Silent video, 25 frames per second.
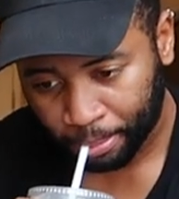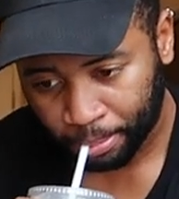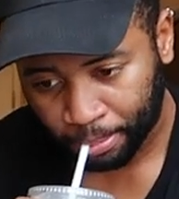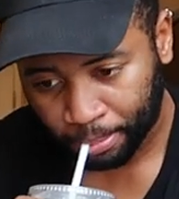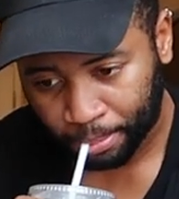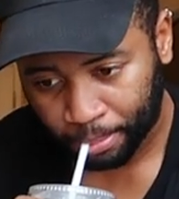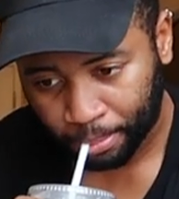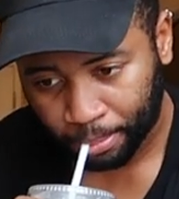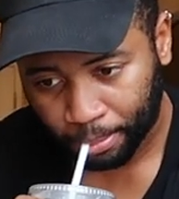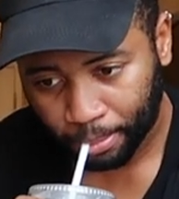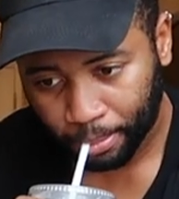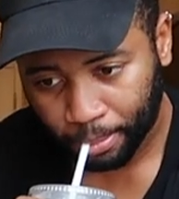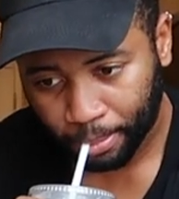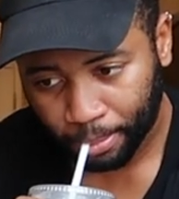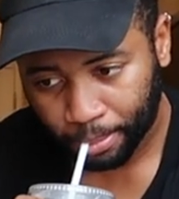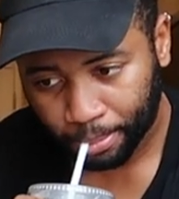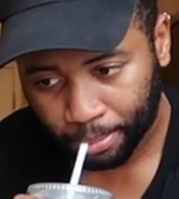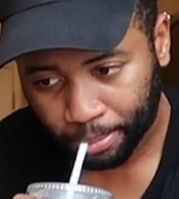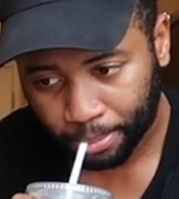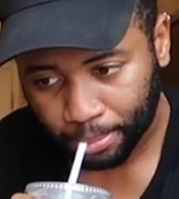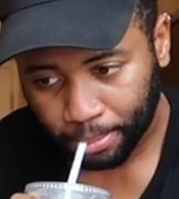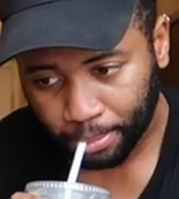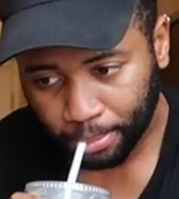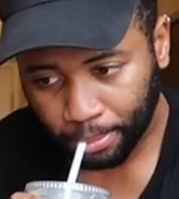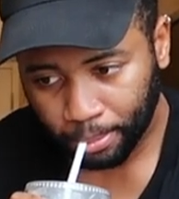
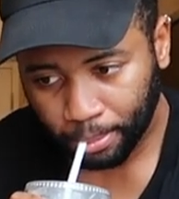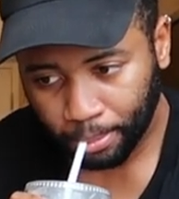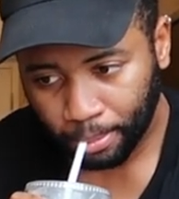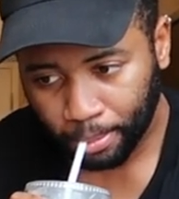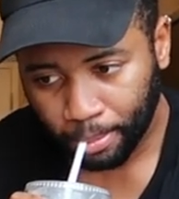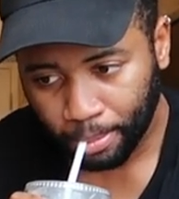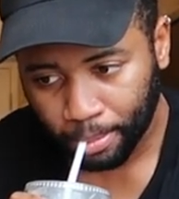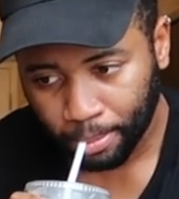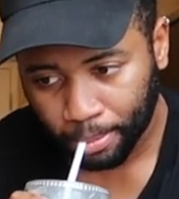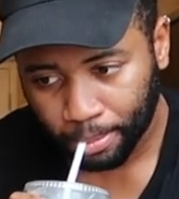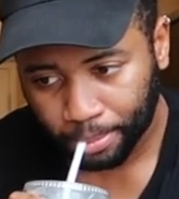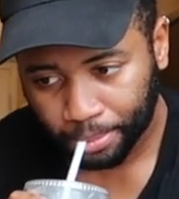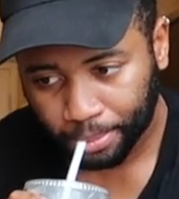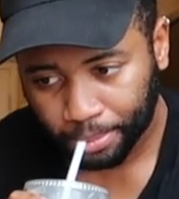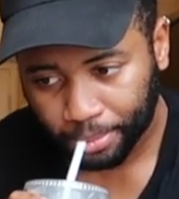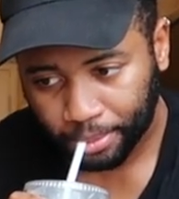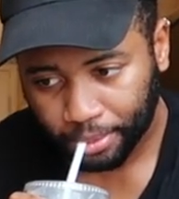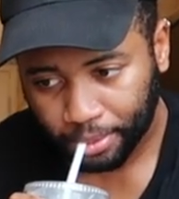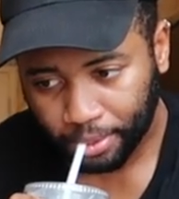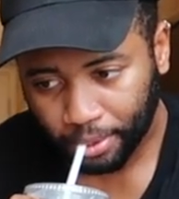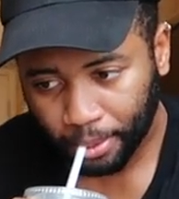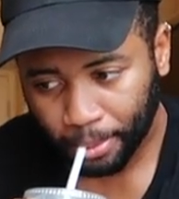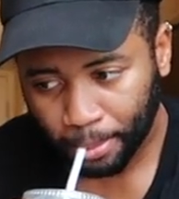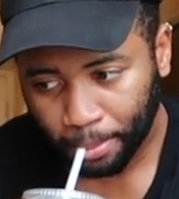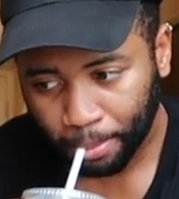
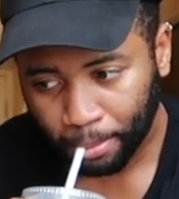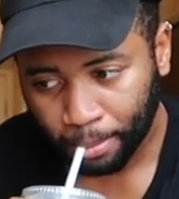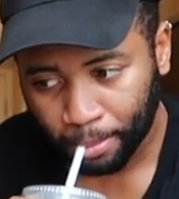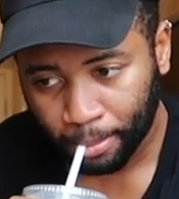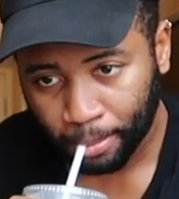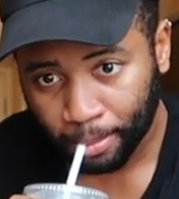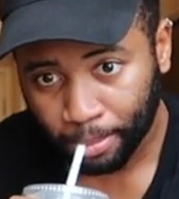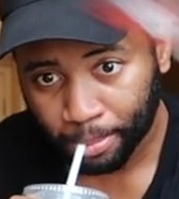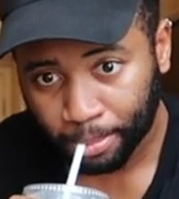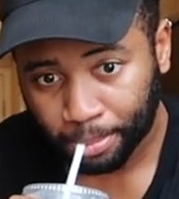No words are spoken by the person on screen.